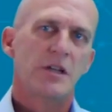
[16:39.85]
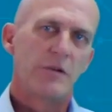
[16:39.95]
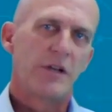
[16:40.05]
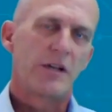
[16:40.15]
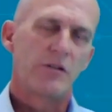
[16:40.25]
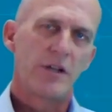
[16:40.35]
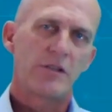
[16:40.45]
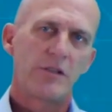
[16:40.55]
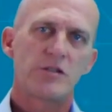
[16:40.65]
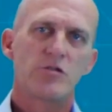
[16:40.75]
When I
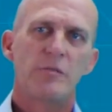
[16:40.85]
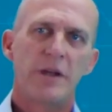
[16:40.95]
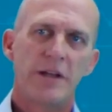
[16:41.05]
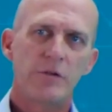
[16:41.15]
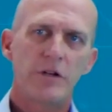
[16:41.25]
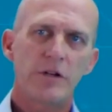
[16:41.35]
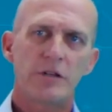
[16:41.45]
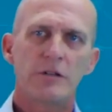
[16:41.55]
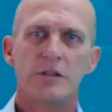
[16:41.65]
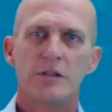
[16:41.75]
connect that to my network,
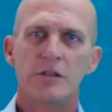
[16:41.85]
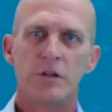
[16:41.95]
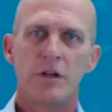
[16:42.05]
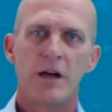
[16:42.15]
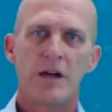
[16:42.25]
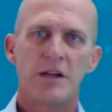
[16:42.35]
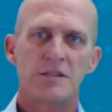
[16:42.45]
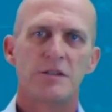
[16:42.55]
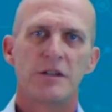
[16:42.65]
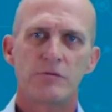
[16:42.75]
it will ask
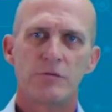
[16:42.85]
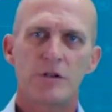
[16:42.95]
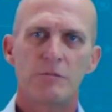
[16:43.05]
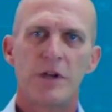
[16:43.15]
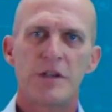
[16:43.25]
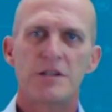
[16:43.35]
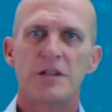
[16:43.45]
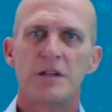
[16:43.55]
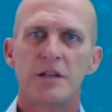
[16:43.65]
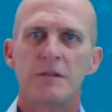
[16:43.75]
the network
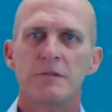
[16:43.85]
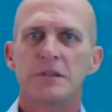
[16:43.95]
basically,